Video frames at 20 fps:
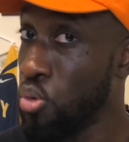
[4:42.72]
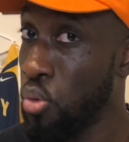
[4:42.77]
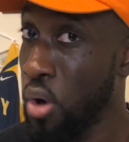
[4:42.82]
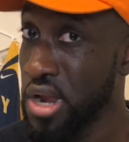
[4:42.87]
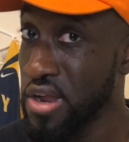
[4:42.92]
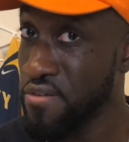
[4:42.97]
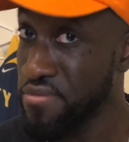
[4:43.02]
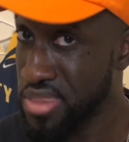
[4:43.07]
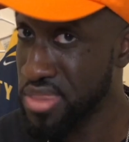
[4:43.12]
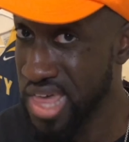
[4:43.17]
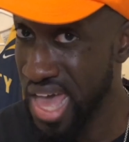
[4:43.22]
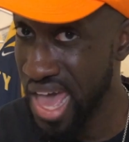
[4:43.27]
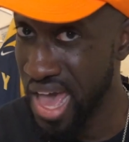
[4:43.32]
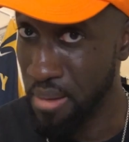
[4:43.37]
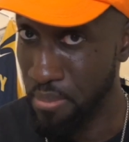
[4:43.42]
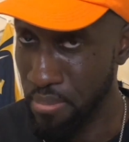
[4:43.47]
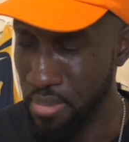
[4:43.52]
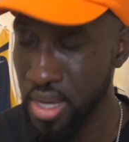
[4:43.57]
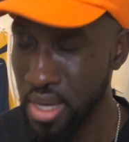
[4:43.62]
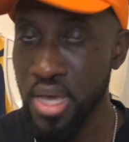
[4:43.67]
one of
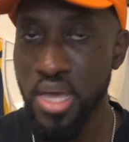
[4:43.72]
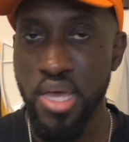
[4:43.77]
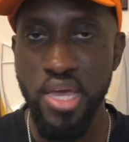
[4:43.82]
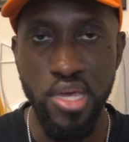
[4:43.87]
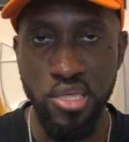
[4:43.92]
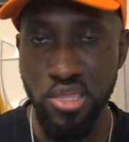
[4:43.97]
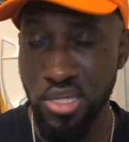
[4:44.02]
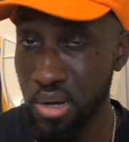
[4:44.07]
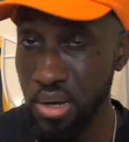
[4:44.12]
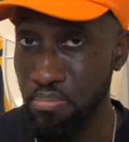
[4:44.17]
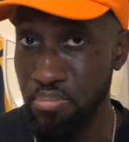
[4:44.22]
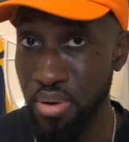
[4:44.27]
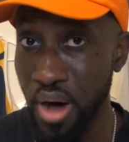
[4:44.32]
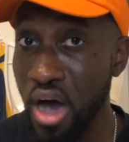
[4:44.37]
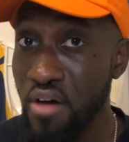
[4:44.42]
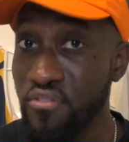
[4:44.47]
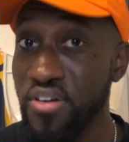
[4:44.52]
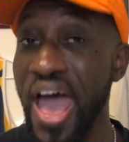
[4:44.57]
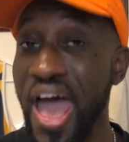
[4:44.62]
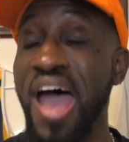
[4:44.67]
them is an
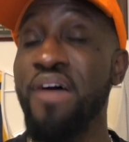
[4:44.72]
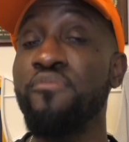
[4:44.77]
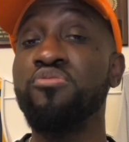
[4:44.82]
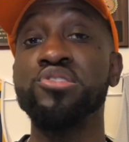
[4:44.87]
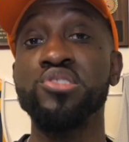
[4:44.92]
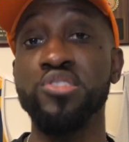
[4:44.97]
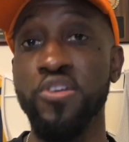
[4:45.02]
above-average